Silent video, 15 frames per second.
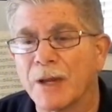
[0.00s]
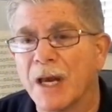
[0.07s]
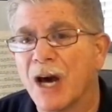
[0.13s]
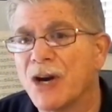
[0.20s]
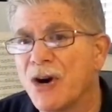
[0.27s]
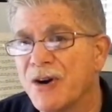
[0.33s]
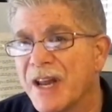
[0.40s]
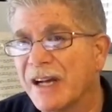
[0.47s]

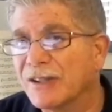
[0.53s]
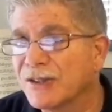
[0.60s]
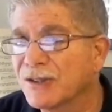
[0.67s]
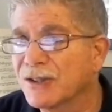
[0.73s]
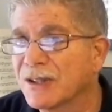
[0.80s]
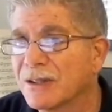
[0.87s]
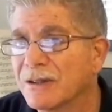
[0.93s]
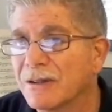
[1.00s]
In our
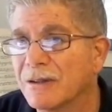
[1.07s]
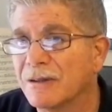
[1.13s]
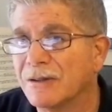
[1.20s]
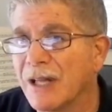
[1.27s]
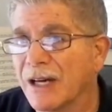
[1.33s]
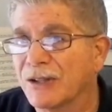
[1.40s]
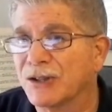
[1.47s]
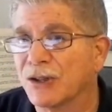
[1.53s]
next
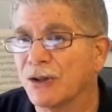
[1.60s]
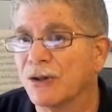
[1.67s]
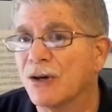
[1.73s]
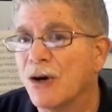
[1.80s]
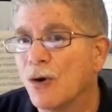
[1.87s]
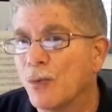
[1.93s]
lecture,